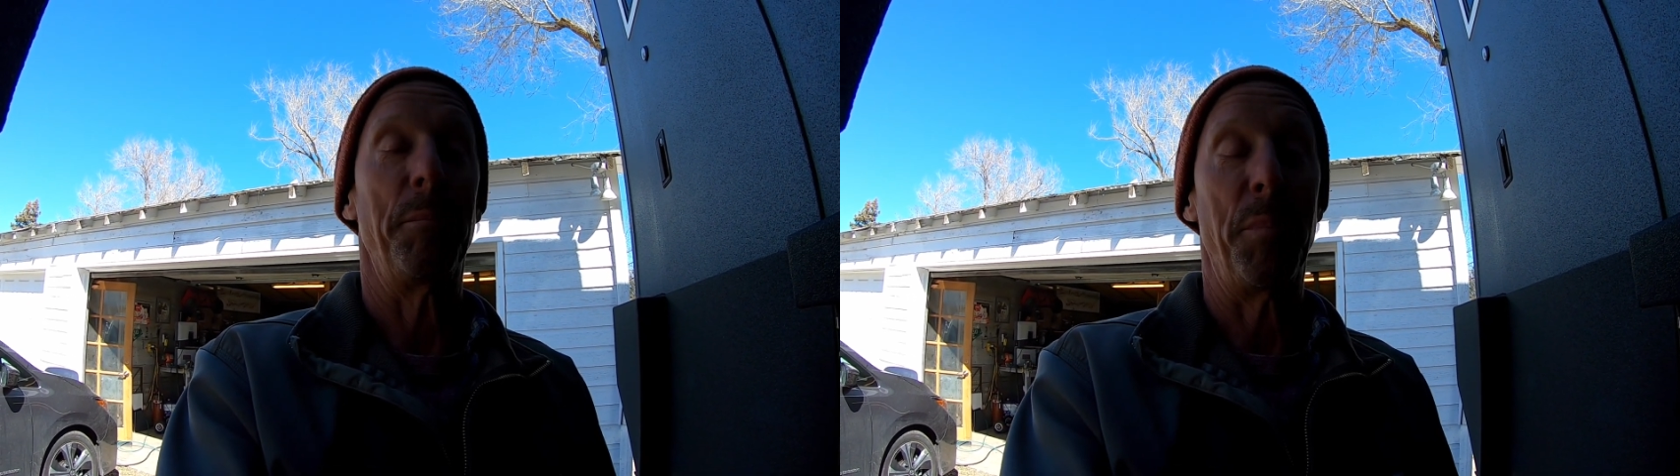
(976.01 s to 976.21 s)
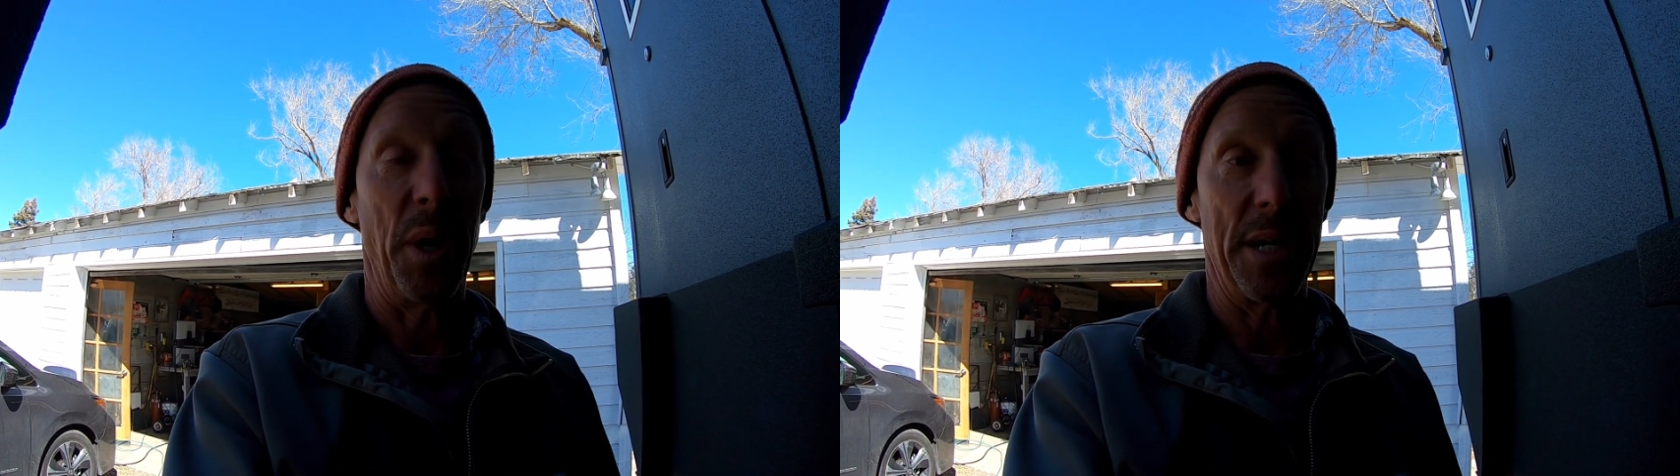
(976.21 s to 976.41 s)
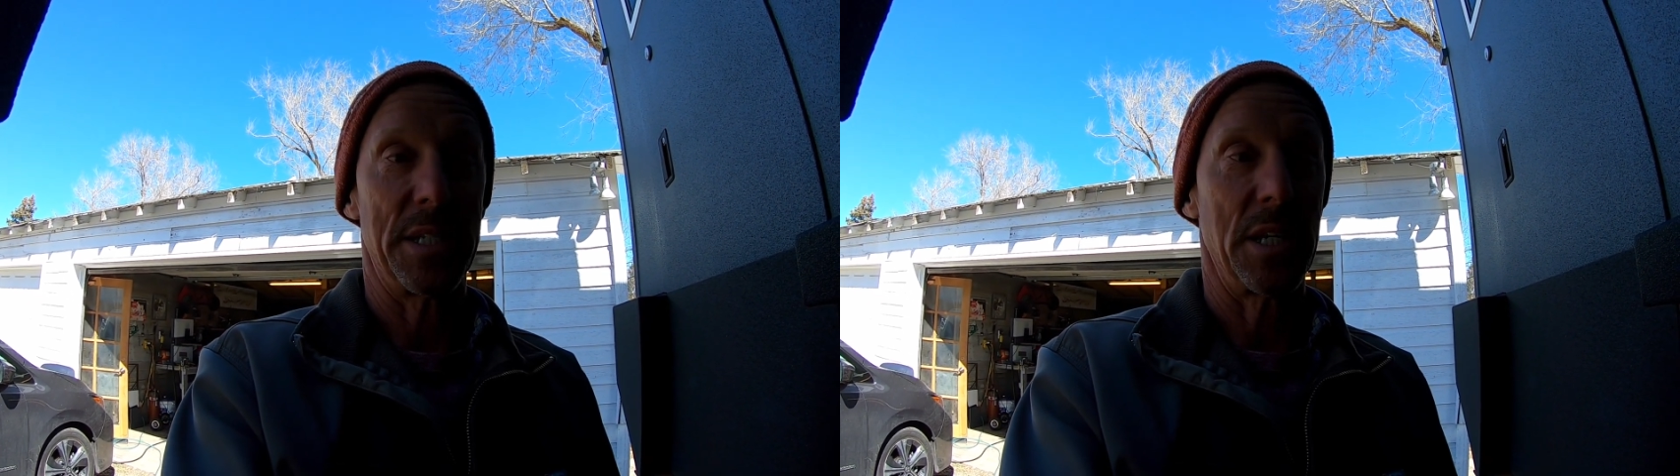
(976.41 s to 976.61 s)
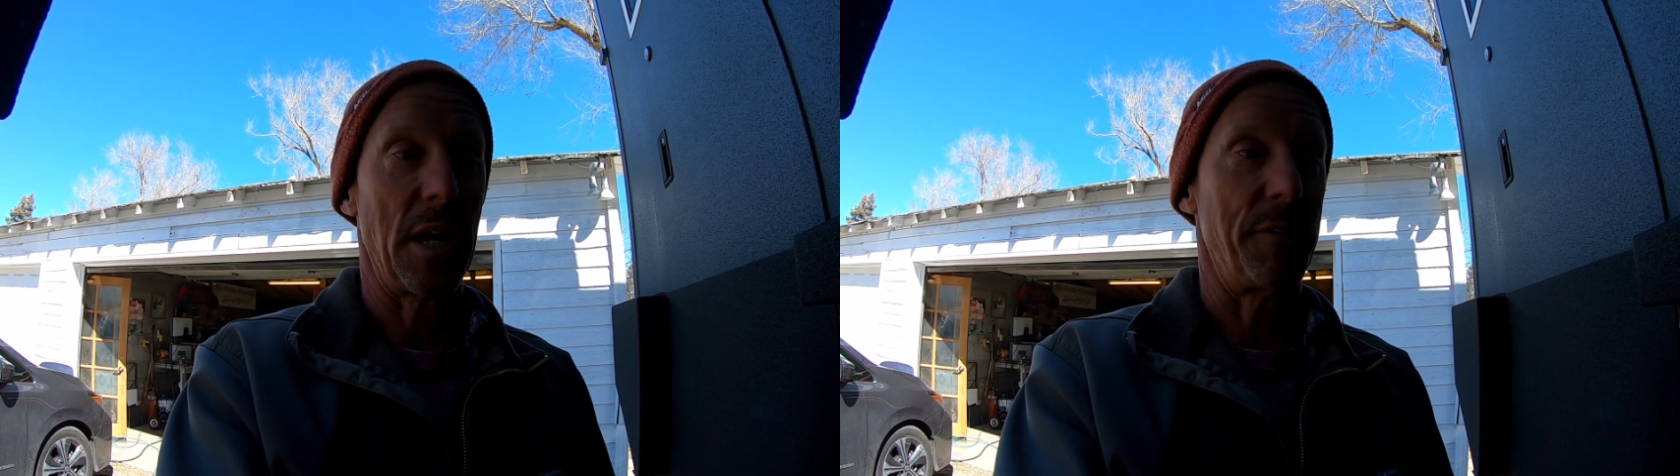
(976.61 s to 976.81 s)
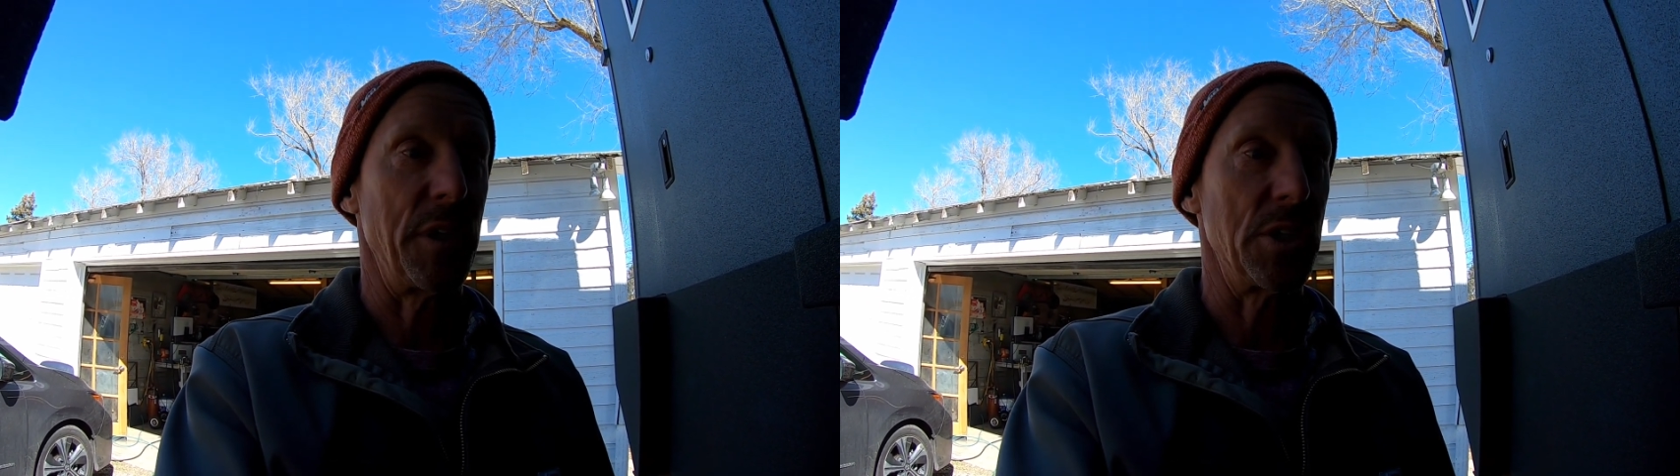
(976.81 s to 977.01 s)
but
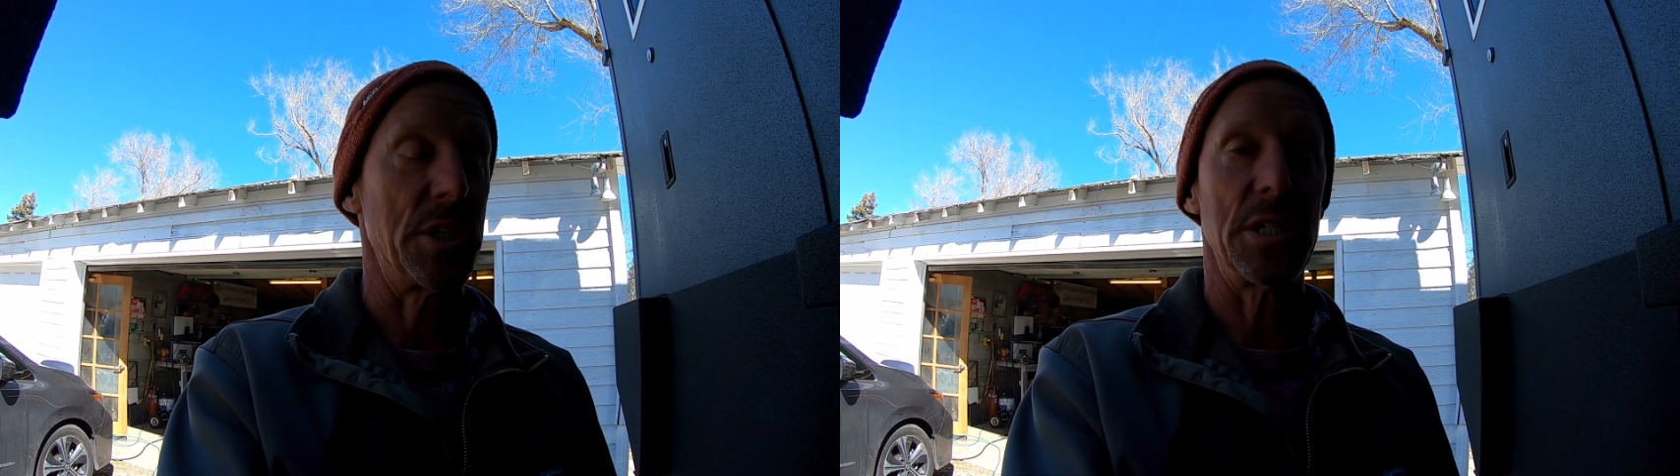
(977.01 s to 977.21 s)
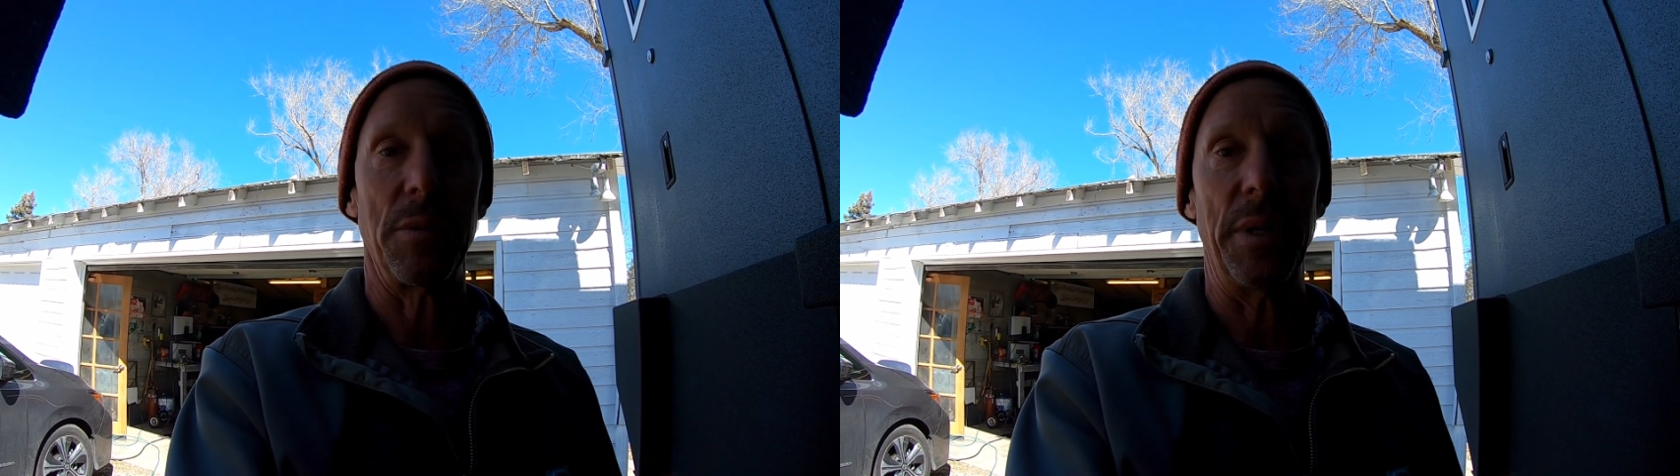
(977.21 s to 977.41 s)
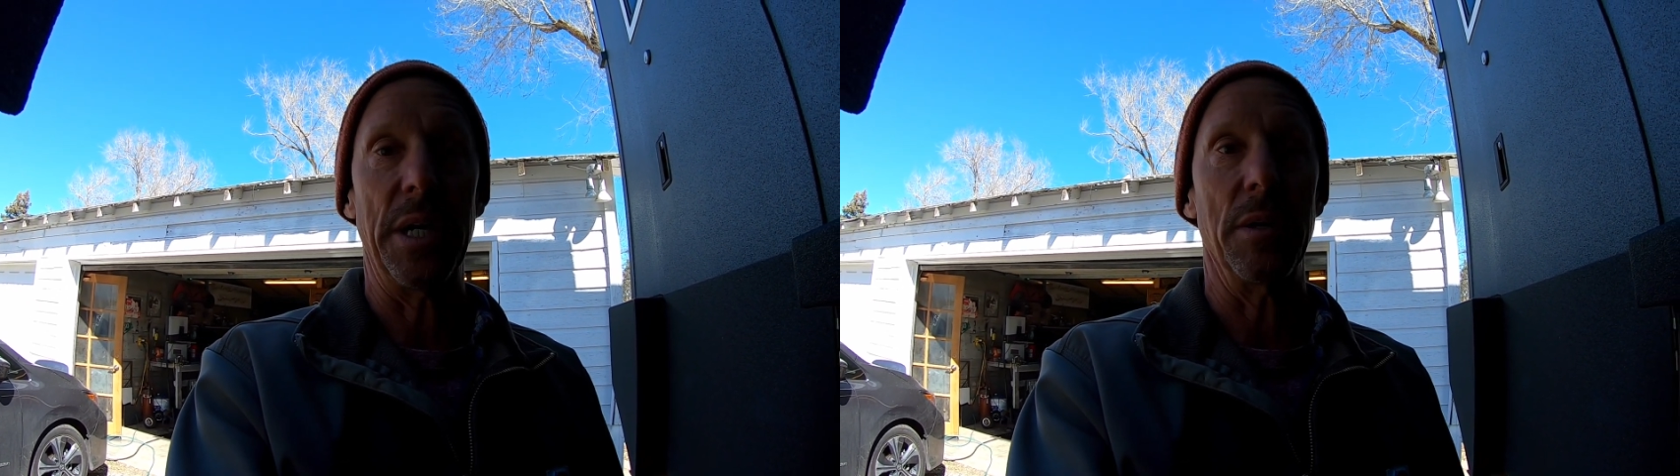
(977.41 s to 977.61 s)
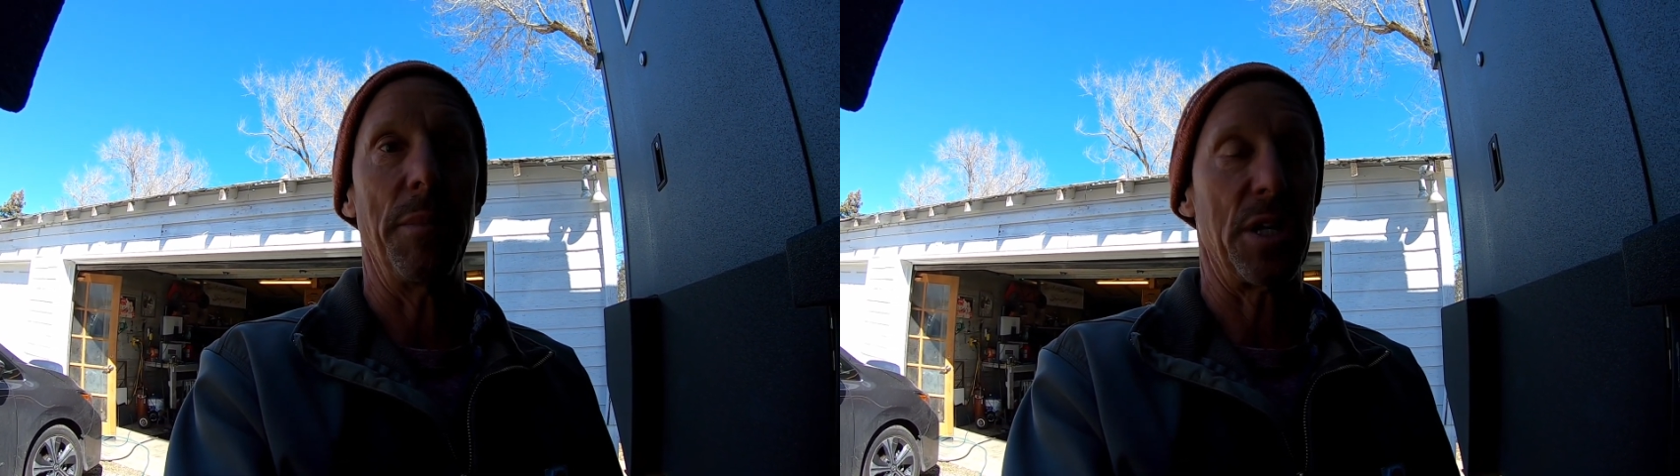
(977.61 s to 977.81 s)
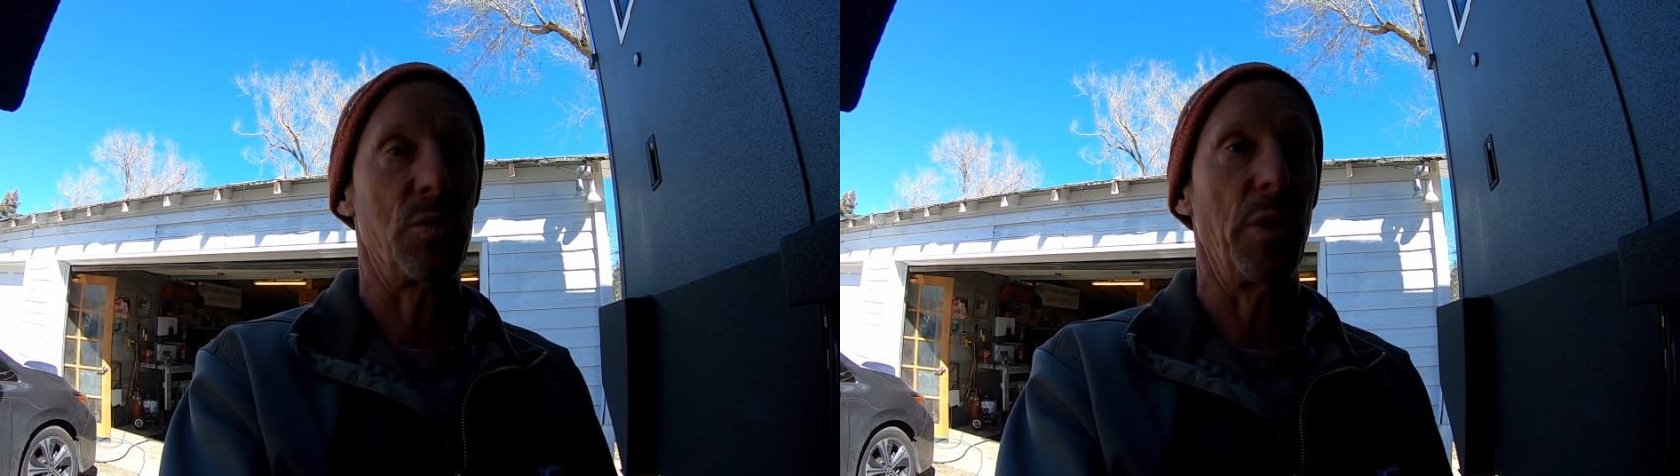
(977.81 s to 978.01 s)
I figured since I'm here
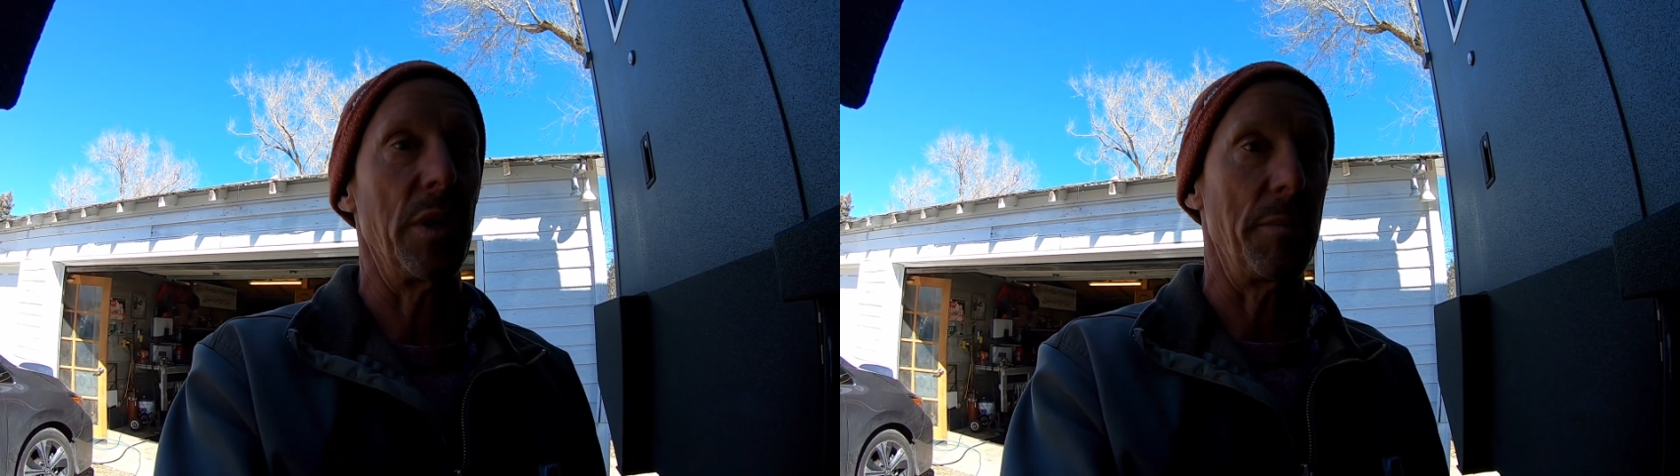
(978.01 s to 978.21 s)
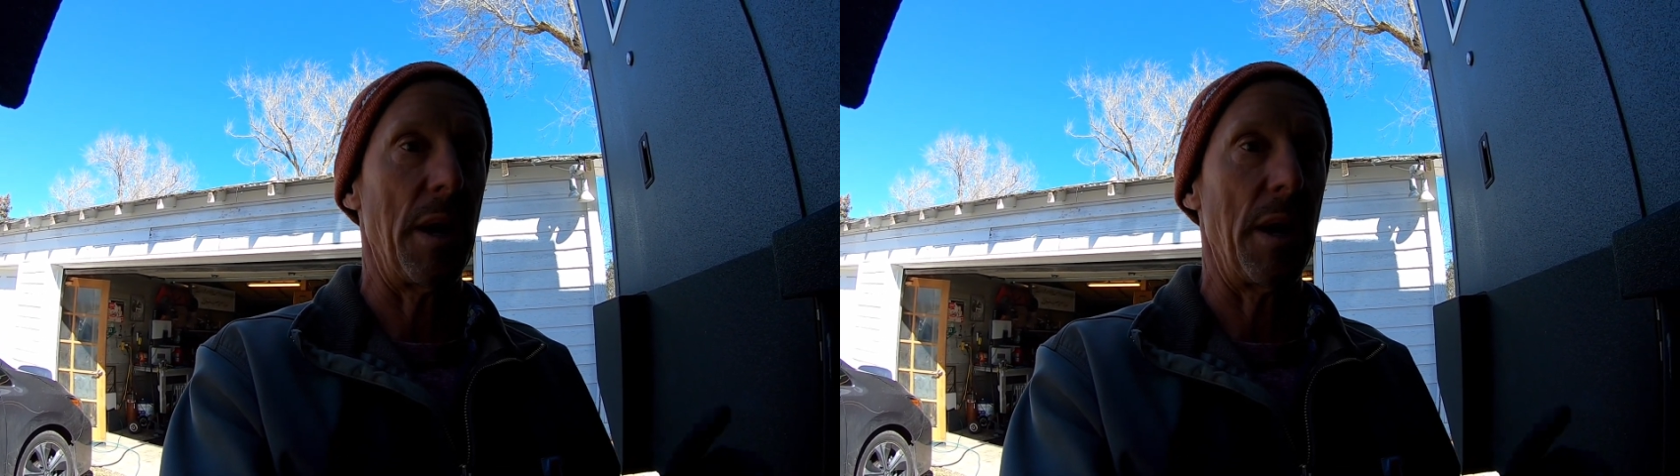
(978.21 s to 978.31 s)
messing with them,